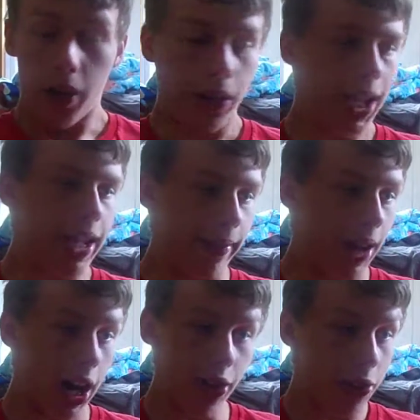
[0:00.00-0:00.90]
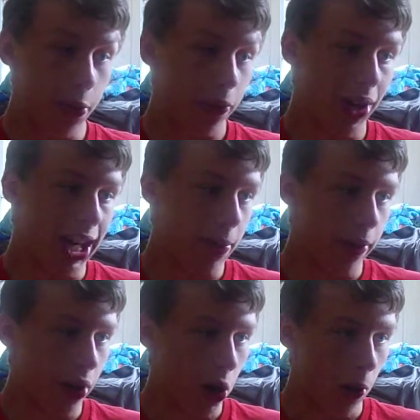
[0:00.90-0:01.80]
Okay, I already
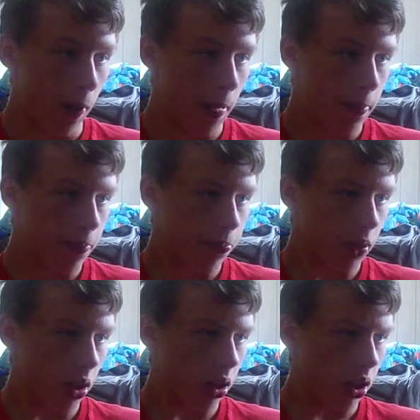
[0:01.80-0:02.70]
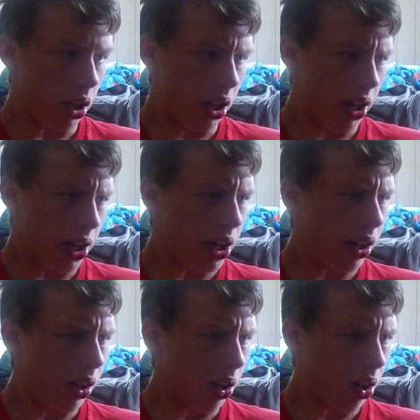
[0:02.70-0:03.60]
subscribed, so
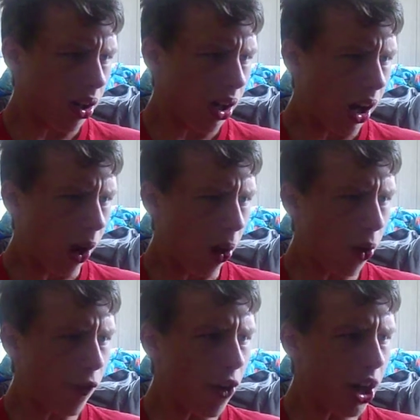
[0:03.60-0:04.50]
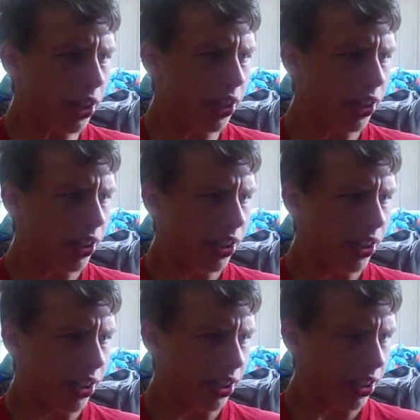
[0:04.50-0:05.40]
Hofuck
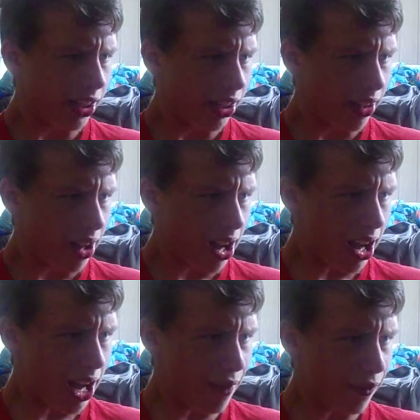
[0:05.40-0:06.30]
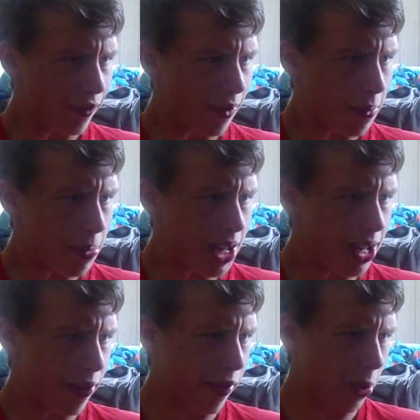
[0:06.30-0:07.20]

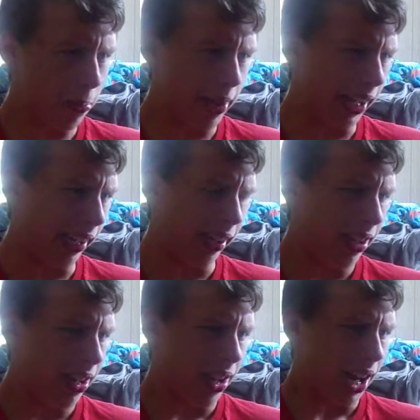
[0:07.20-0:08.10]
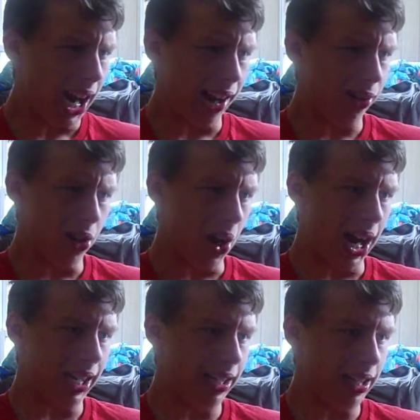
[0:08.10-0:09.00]
FB something. I don't know.
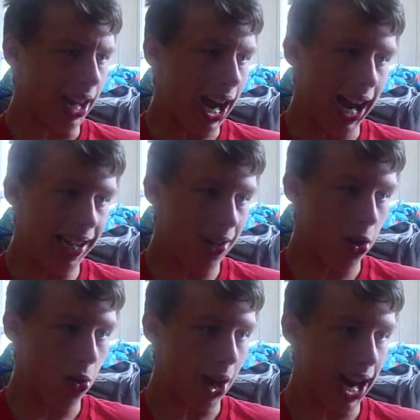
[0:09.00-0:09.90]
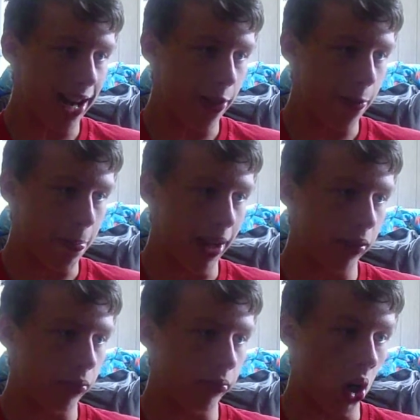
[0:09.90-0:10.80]
I know I
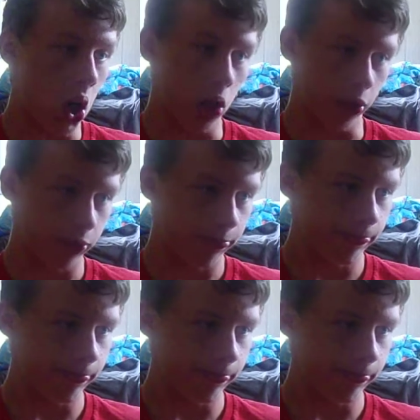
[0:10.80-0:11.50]
spent wrong.